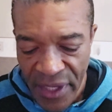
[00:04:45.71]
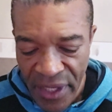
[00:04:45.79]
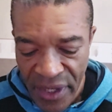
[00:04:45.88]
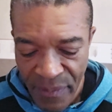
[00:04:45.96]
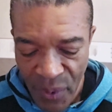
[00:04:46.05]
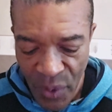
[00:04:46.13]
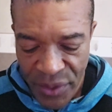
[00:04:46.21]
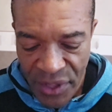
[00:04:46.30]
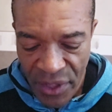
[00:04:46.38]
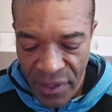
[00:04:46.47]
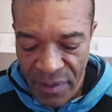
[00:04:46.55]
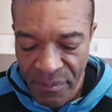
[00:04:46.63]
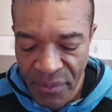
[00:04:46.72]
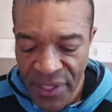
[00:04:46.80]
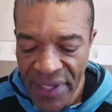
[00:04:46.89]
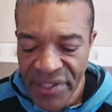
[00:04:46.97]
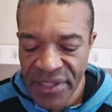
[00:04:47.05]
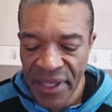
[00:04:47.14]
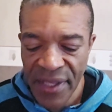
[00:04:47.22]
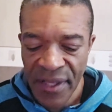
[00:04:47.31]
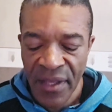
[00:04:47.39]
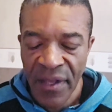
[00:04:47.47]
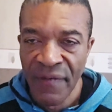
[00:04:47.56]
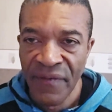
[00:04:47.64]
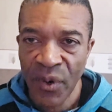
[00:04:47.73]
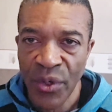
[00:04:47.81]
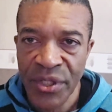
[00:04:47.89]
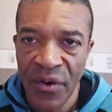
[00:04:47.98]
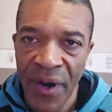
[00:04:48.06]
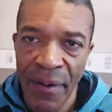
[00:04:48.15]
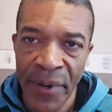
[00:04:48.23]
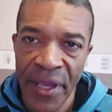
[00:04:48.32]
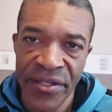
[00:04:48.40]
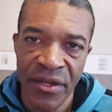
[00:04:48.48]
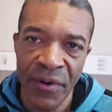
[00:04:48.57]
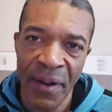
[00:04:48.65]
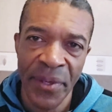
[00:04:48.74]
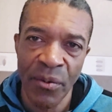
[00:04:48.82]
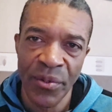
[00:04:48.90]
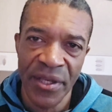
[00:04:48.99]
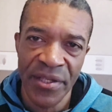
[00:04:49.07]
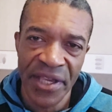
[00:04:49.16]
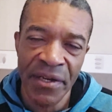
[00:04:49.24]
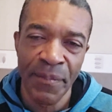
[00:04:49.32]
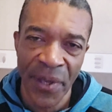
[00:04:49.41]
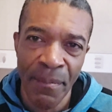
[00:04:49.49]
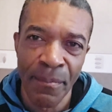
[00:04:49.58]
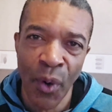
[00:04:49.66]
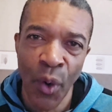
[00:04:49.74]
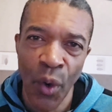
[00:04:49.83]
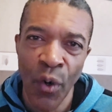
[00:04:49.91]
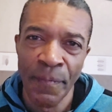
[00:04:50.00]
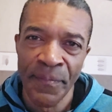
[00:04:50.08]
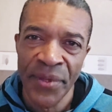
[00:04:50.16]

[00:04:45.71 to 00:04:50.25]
He brought on Munetsi for Sarabia. Sarabia did a bit more